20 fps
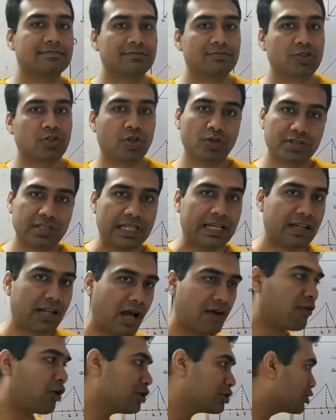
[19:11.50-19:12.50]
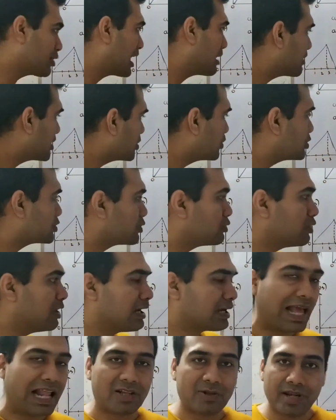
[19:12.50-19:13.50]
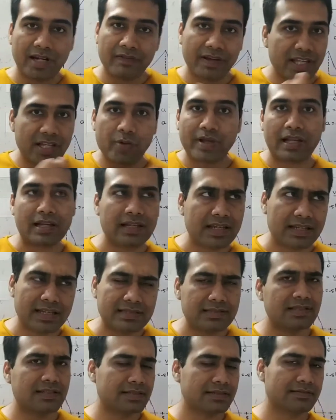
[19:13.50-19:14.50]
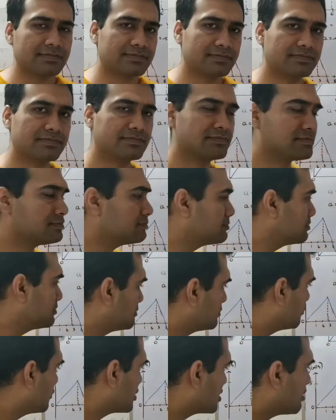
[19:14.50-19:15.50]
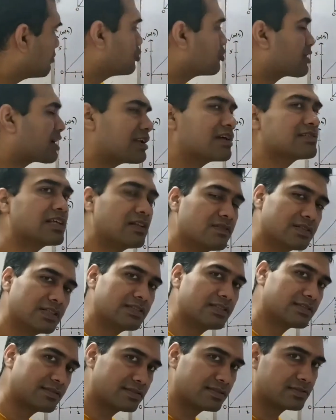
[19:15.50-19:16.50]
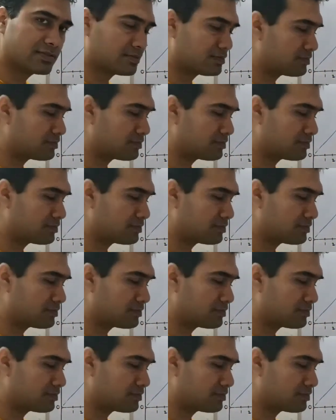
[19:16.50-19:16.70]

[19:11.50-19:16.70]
So you see, graph also can be used to calculate very quickly and easily. We just have to train ourselves in this.